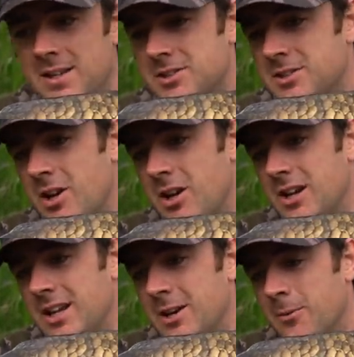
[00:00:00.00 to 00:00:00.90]

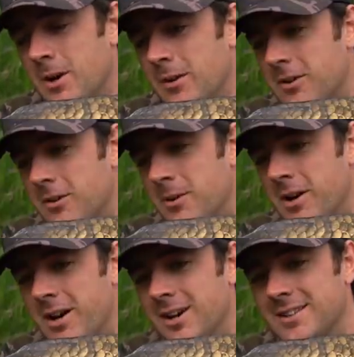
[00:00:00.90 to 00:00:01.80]
certainly welcome
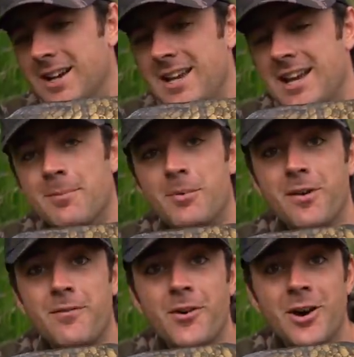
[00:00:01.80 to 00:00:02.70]
on our day and
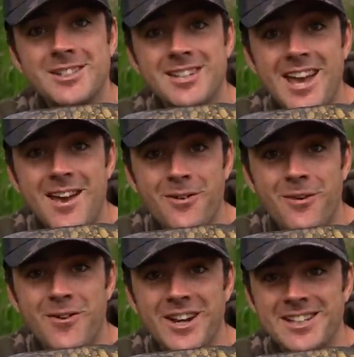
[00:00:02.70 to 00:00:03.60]
my first ever
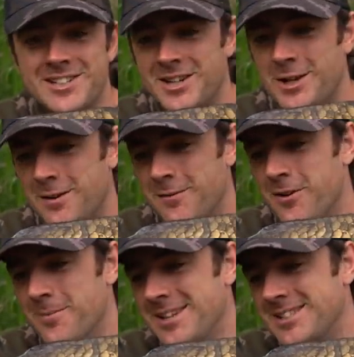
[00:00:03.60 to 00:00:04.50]
fish
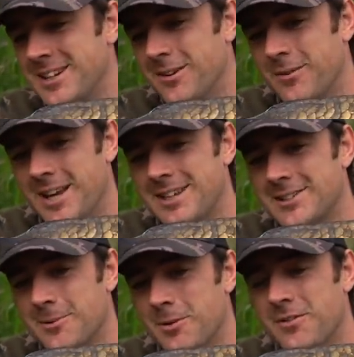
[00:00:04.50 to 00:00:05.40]
from East Delph Lake.
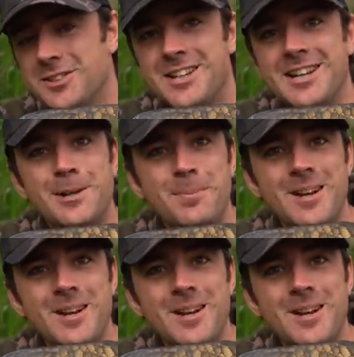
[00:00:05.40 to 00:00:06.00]
So my Virginia has